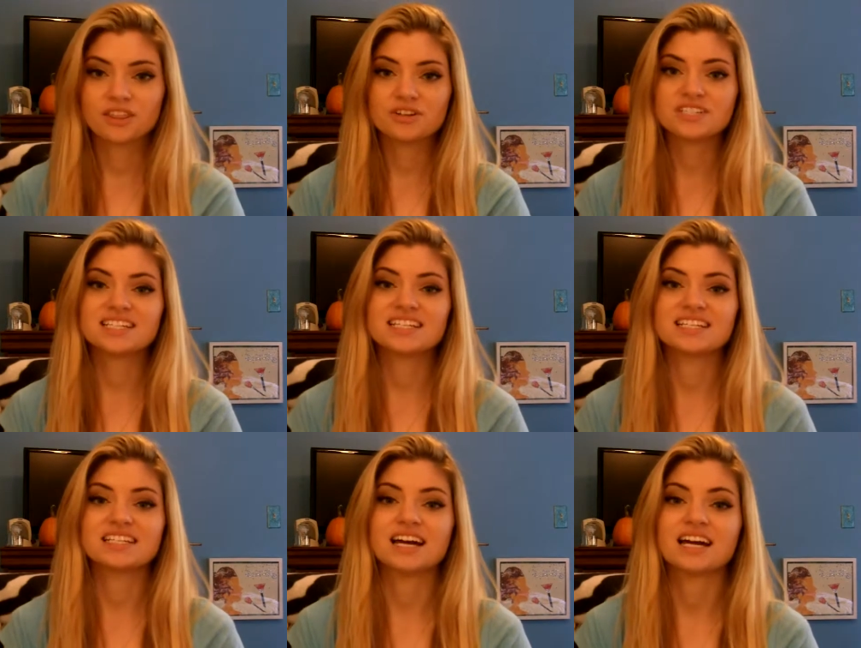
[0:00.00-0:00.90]

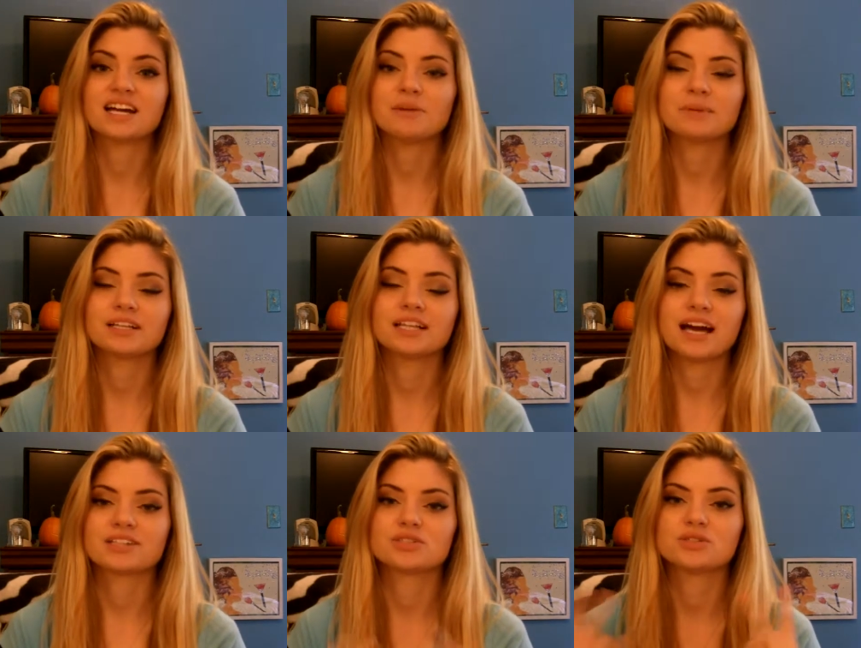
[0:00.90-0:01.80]
13. I got my
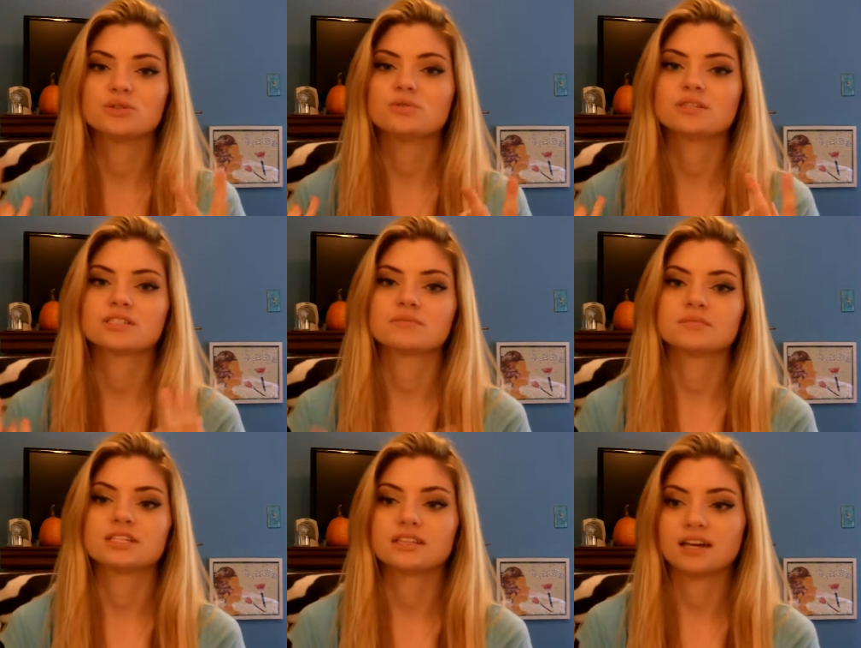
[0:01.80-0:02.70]
last two wisdom
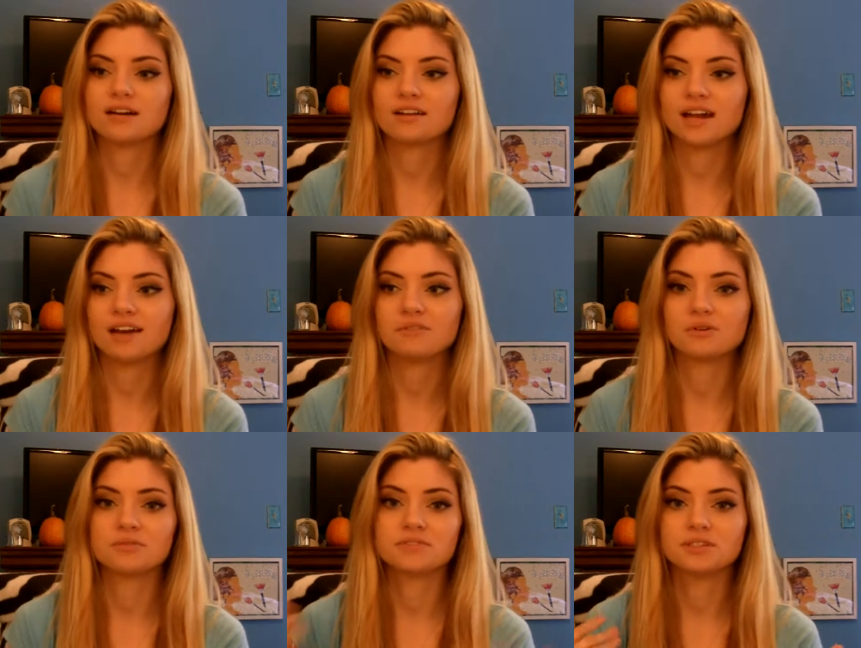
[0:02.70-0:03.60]
teeth out. I have a
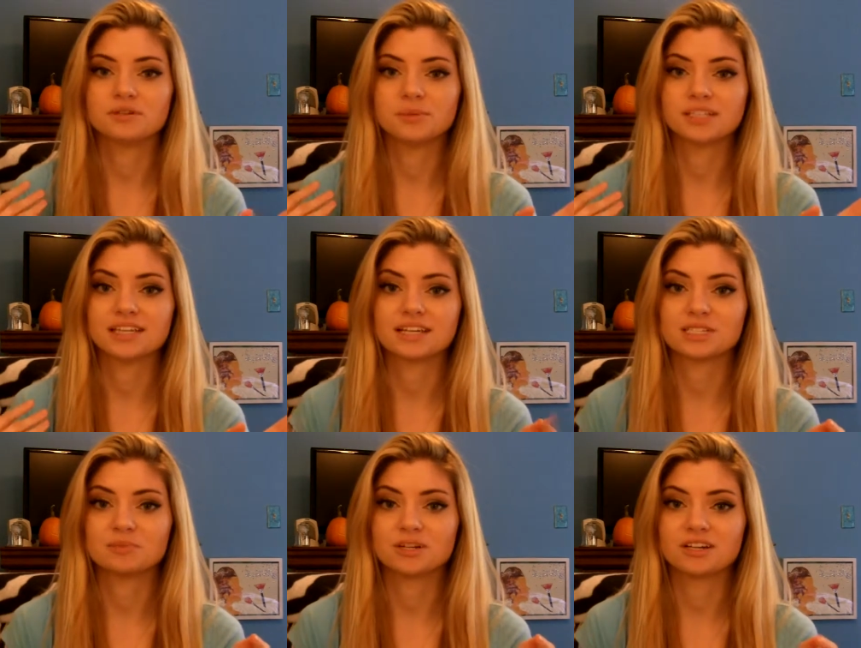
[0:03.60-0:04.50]
whole video about that
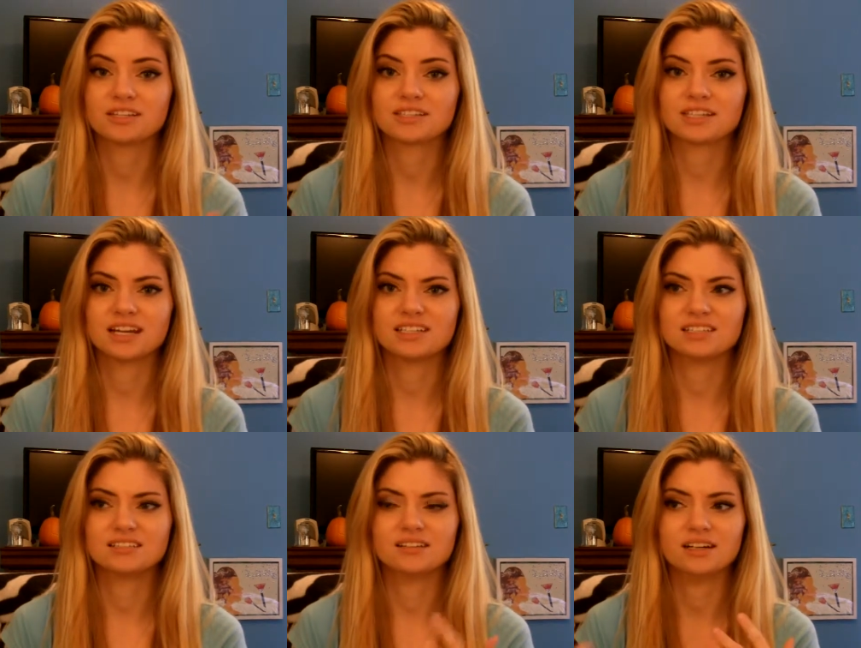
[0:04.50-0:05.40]
experience that I
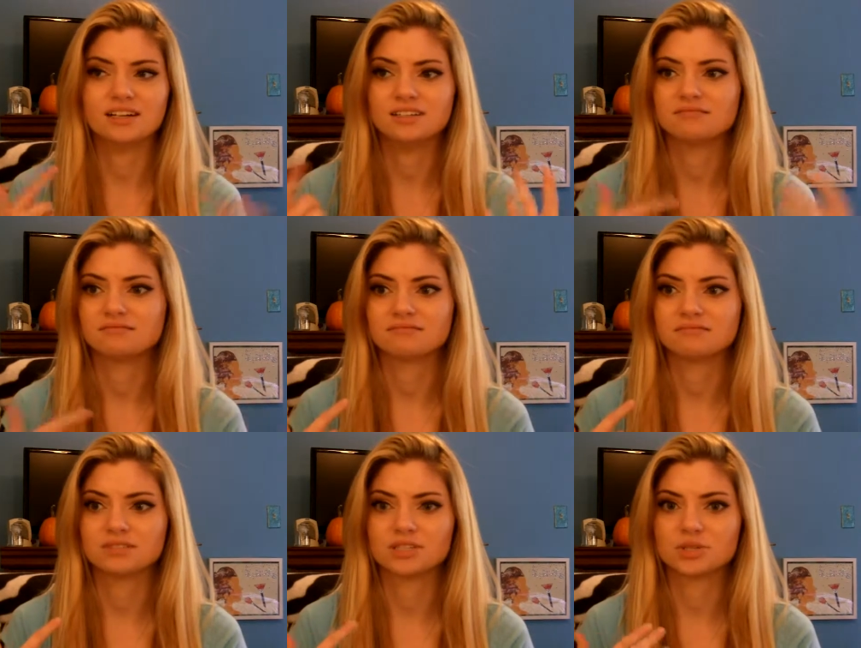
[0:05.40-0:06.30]
did uh,
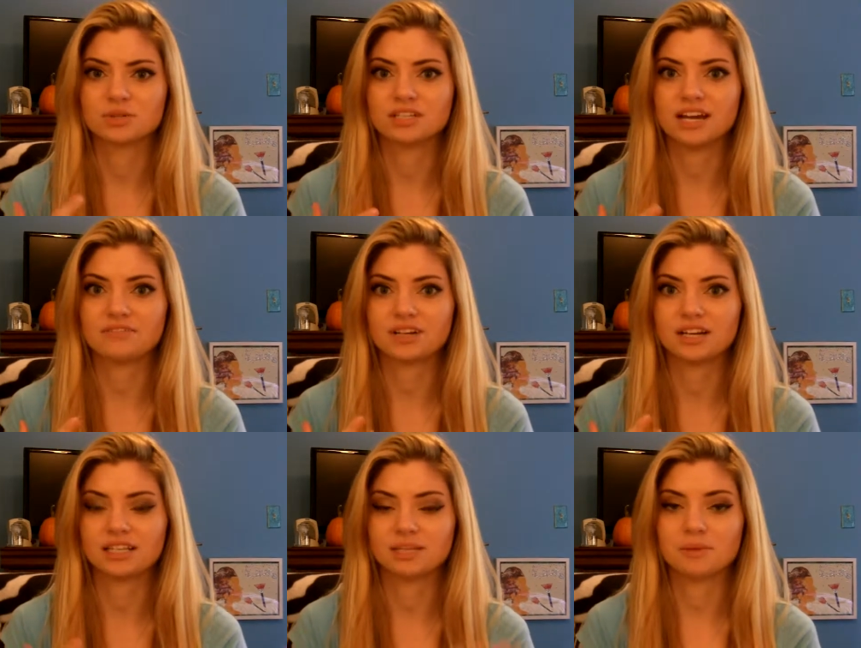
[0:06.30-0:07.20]
shortly after I
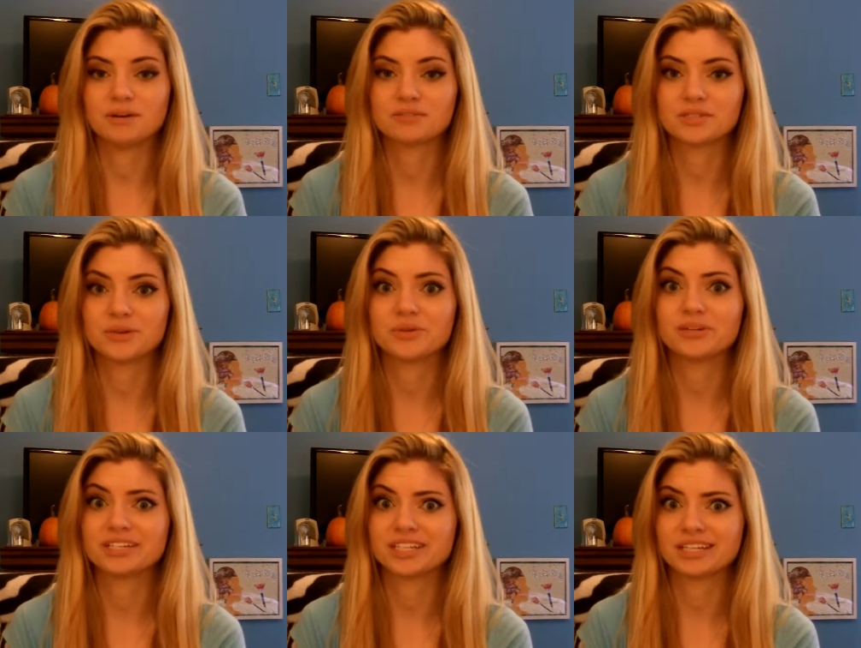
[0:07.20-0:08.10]
got them out, so you
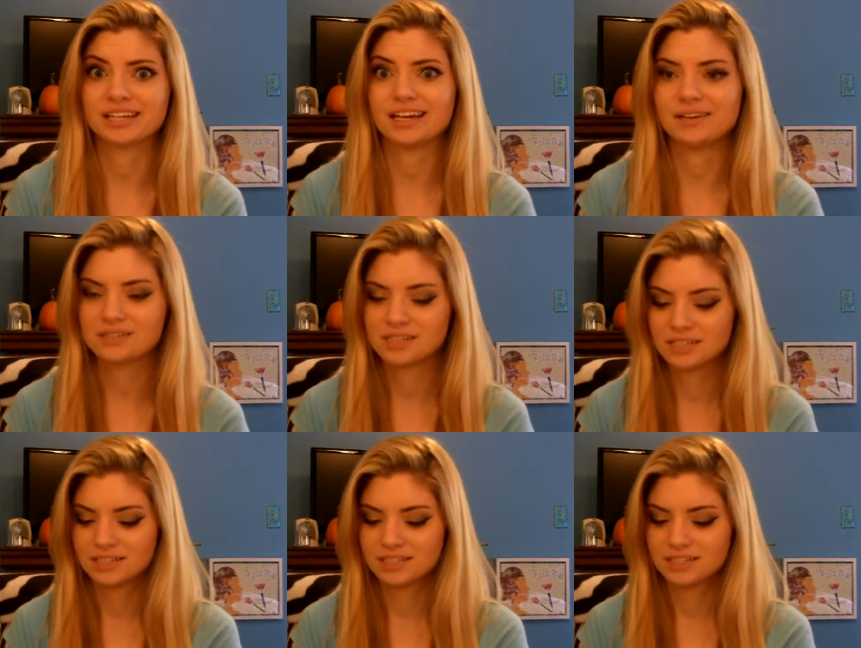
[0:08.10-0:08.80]
can check that out.